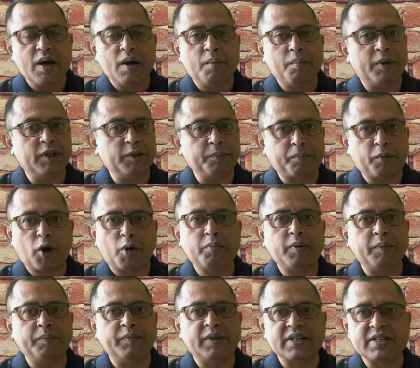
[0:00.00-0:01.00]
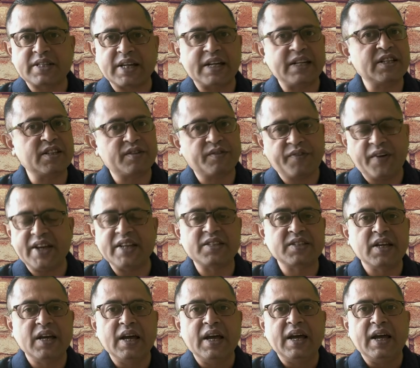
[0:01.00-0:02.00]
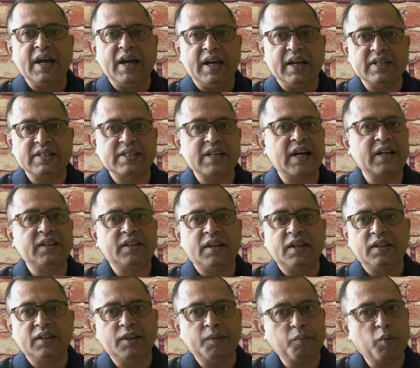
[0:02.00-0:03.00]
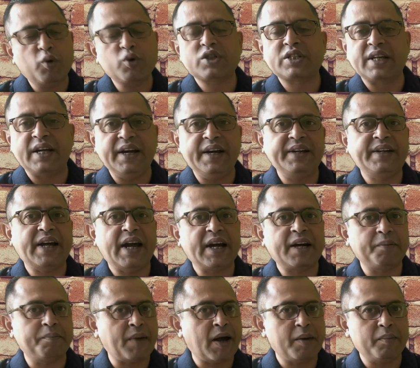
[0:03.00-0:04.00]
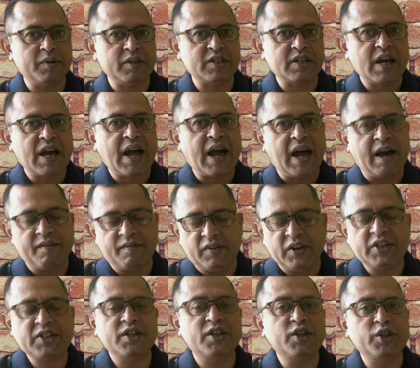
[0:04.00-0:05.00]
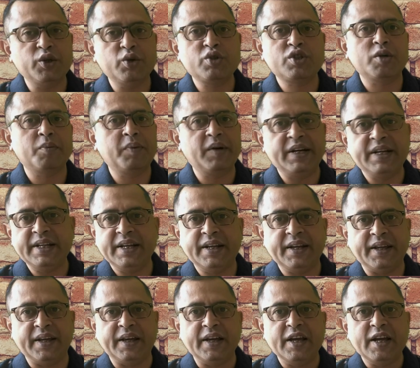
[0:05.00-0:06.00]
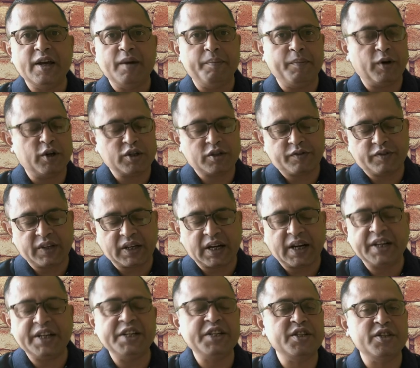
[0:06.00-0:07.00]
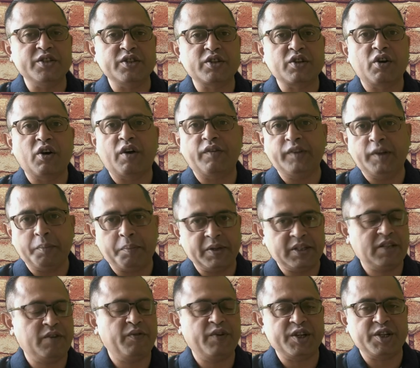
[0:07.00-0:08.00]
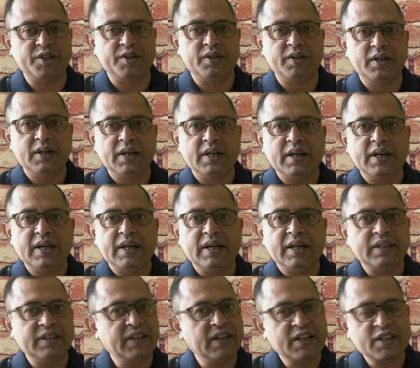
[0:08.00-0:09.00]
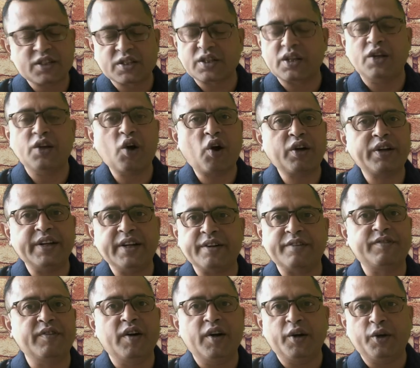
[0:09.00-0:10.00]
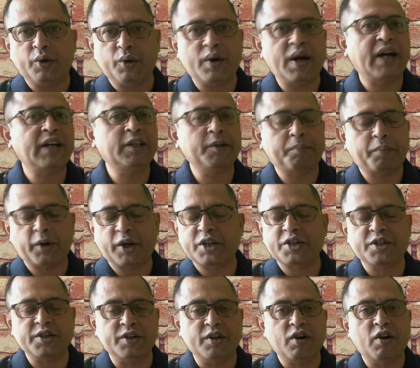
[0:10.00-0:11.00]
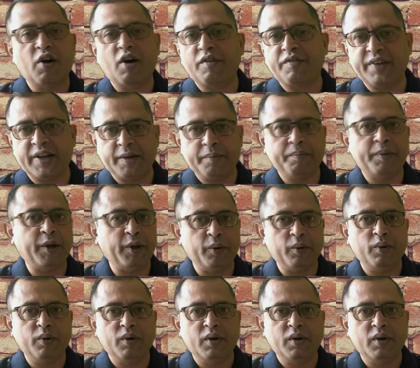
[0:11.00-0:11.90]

But the problem that scientists face is that the most intact mammals have little usable DNA because of the conditions of their preservation. There is not enough to guide the production of an embryo.